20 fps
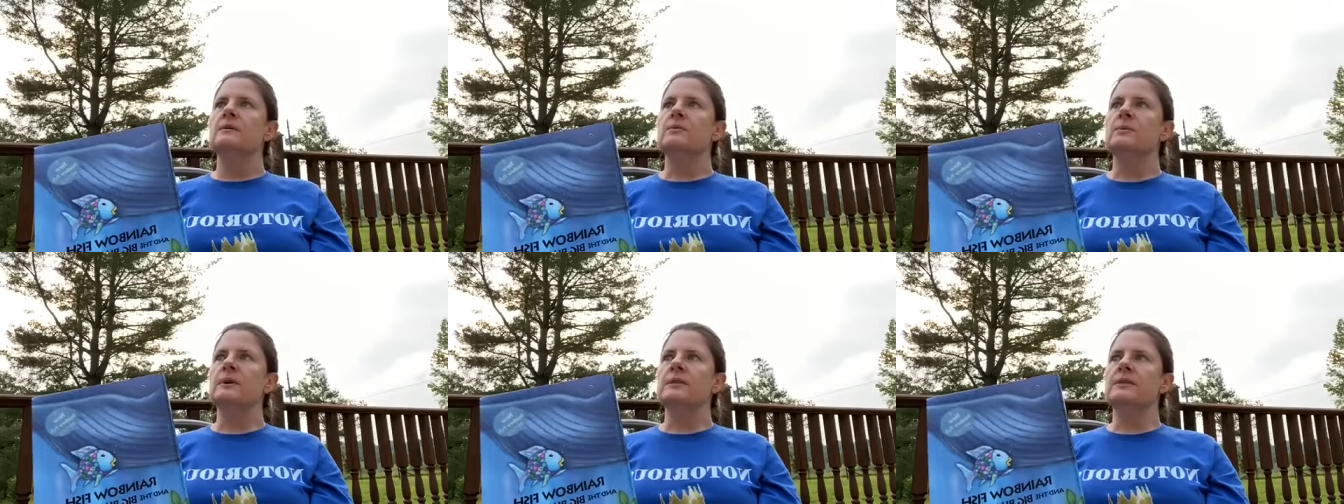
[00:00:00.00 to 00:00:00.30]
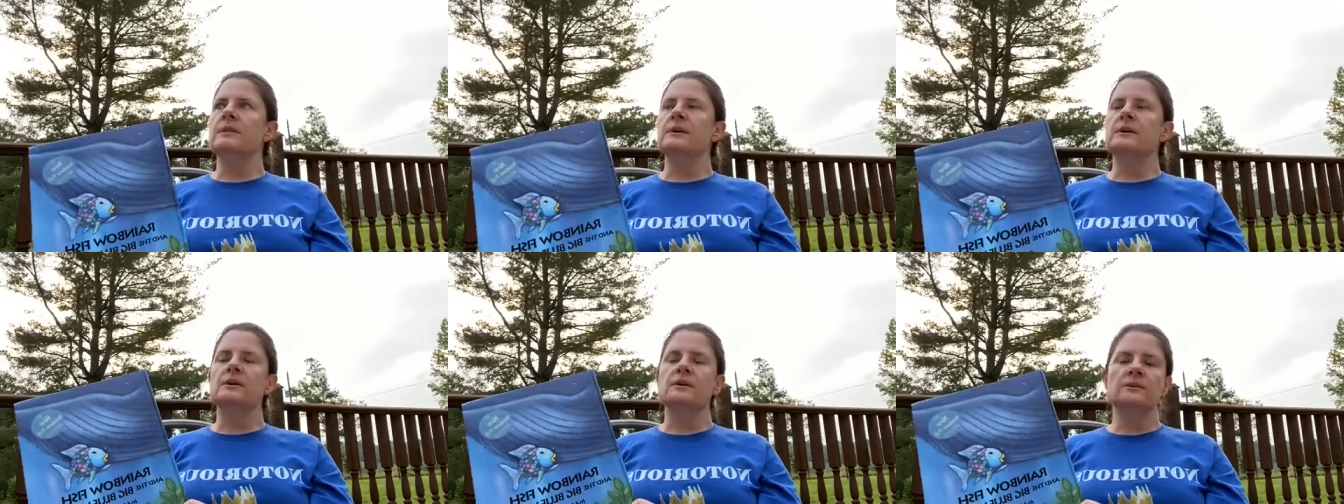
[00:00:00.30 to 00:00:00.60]

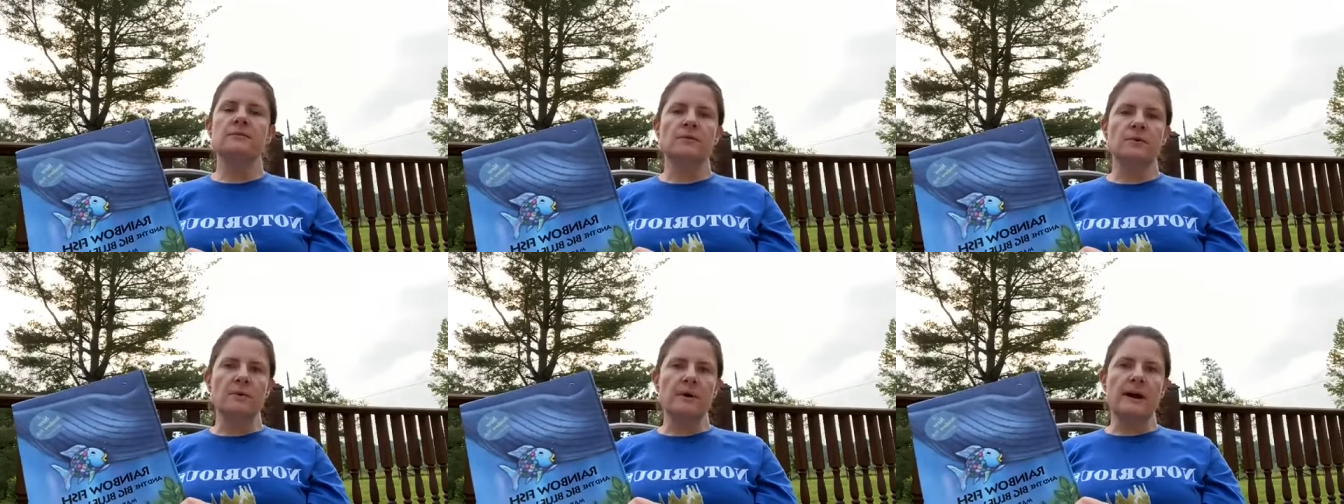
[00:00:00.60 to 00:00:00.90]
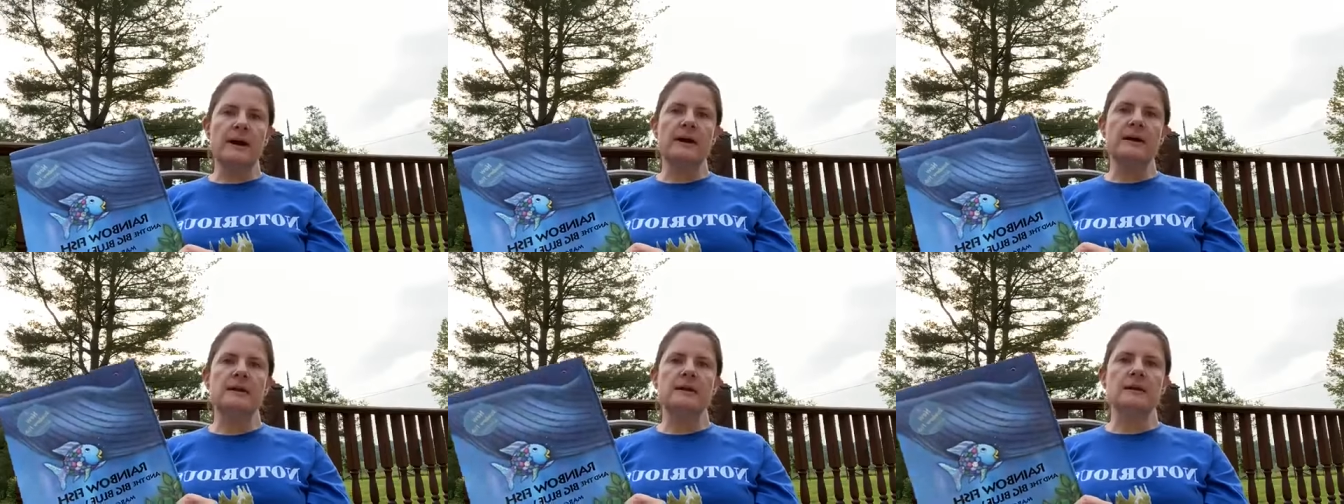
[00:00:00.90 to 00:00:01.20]
with a good
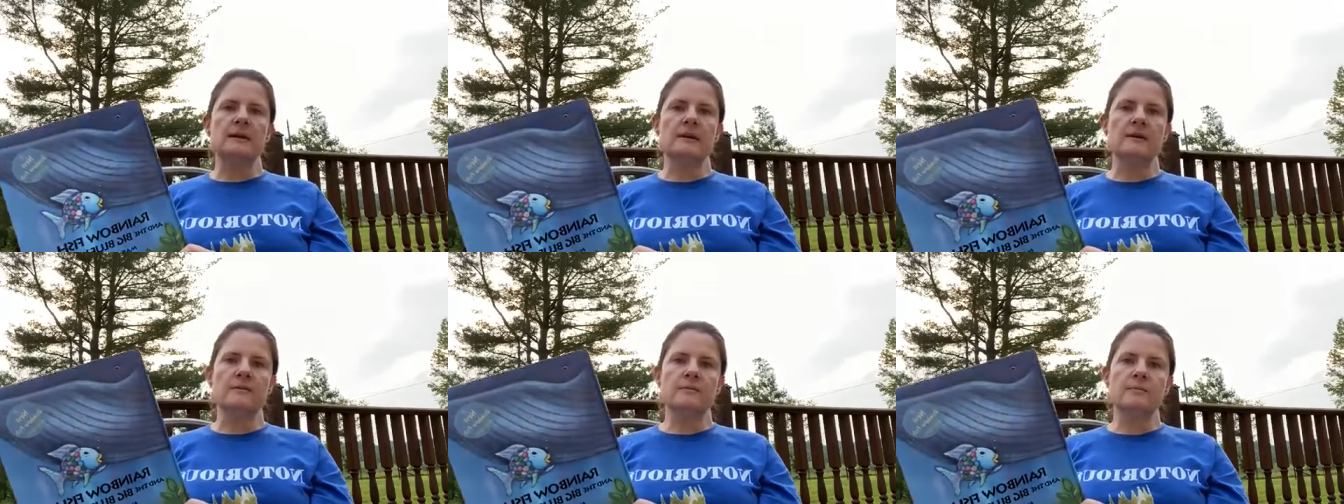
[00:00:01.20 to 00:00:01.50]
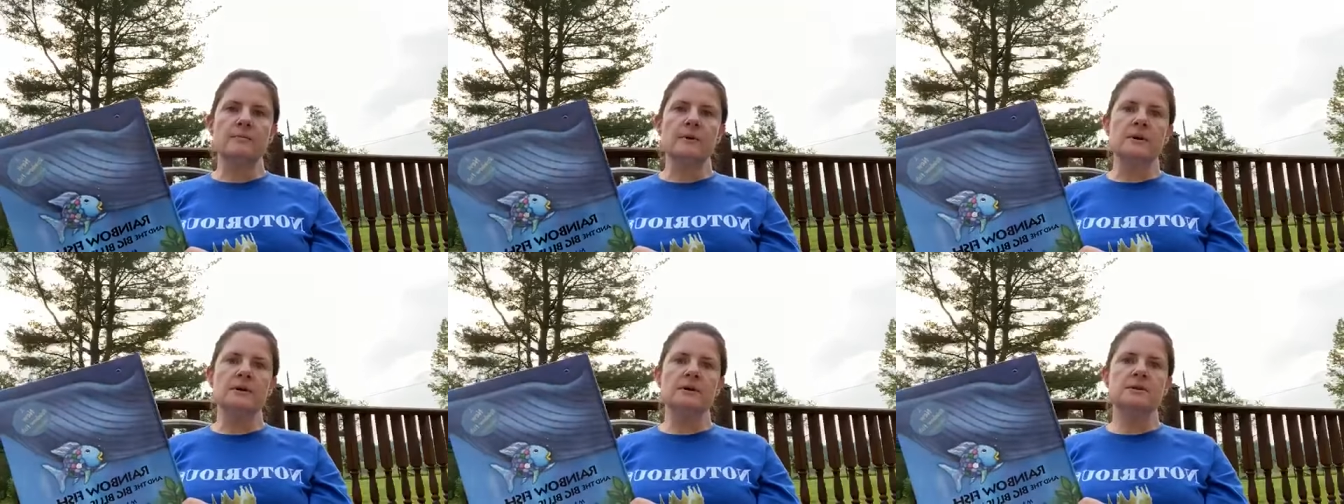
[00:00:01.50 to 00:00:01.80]
variety of
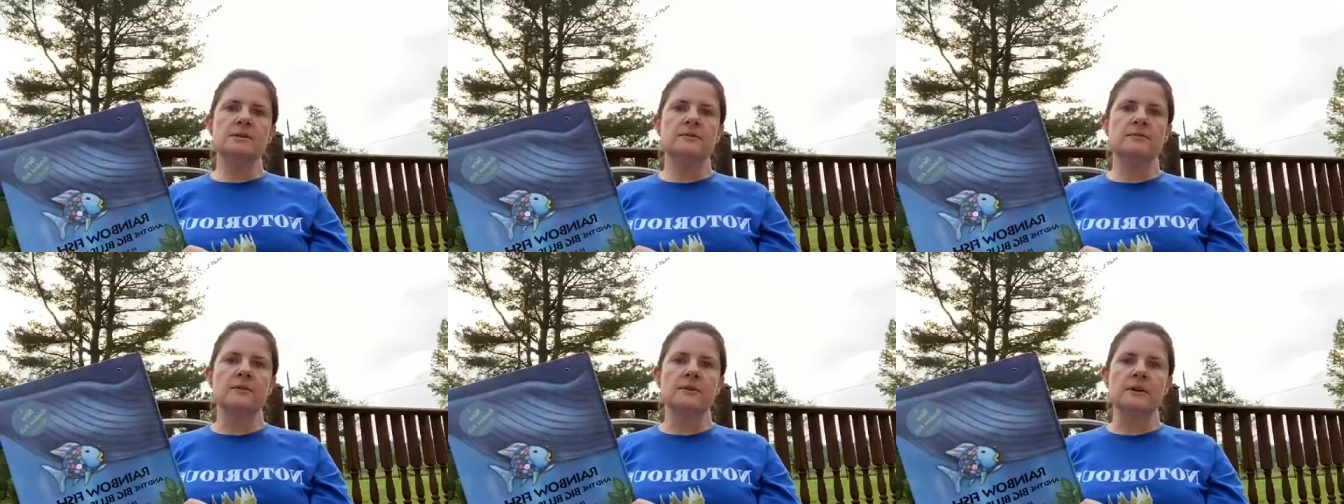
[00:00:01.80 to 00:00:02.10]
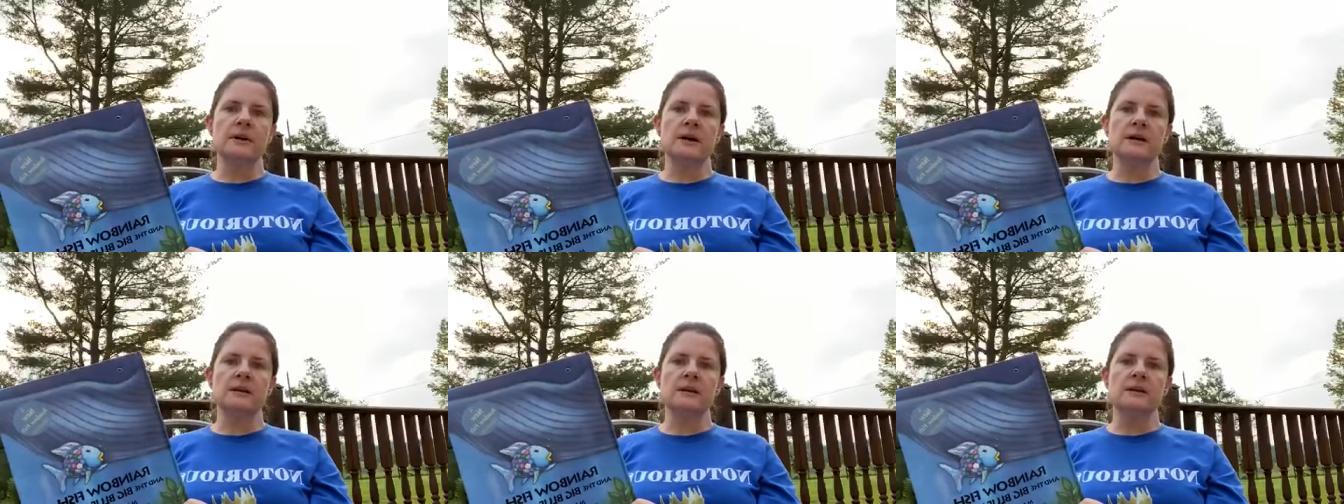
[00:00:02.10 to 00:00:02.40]
books for
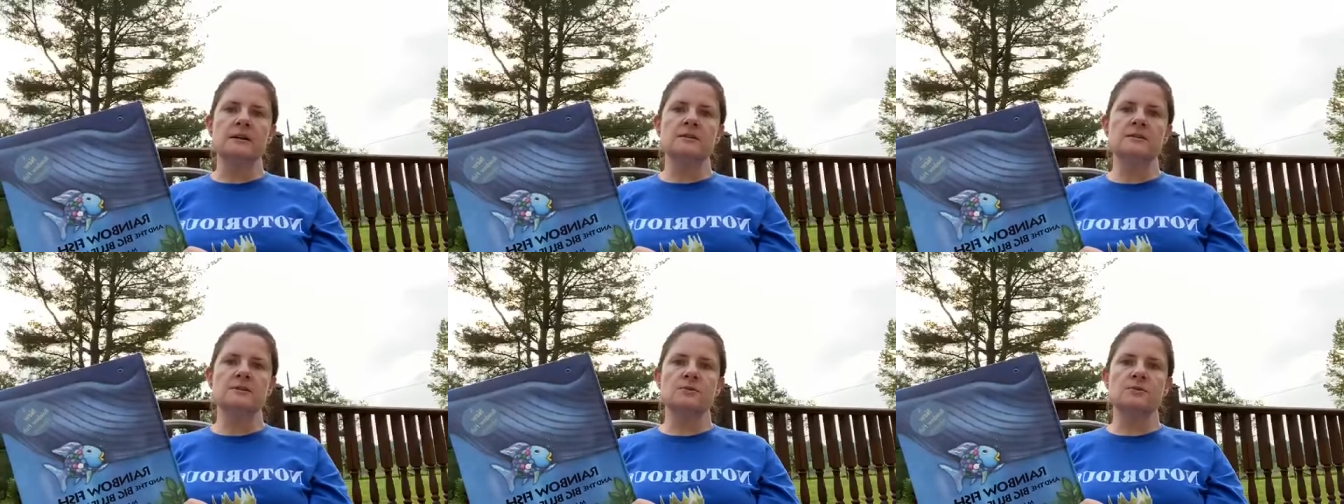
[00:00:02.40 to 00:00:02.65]
Night Night